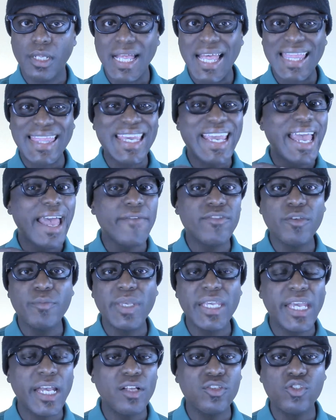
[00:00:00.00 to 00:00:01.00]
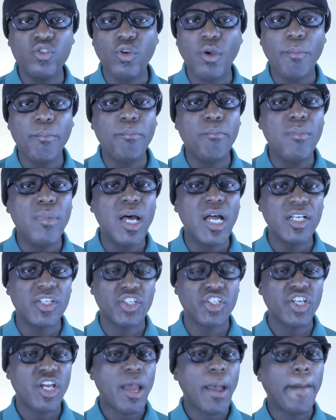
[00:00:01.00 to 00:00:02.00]
They have to be held to a
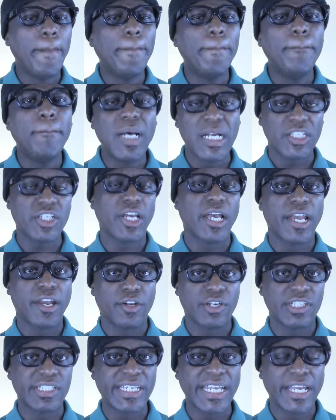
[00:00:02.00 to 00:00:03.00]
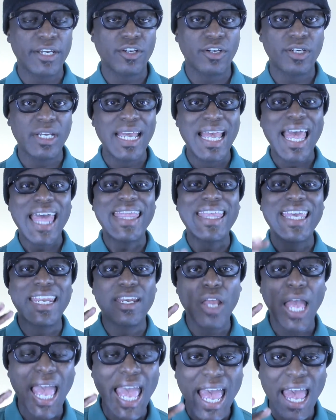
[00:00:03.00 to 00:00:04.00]
much, much higher standard
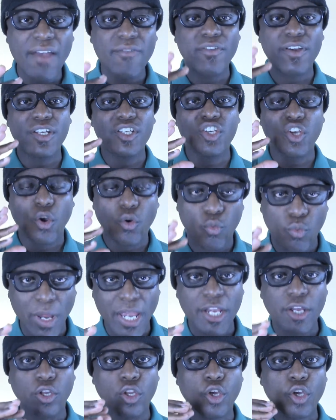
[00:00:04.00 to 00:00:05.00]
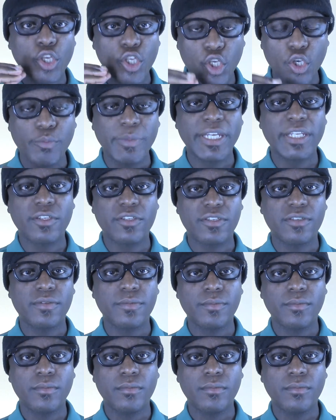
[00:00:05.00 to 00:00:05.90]
than average, regular humans.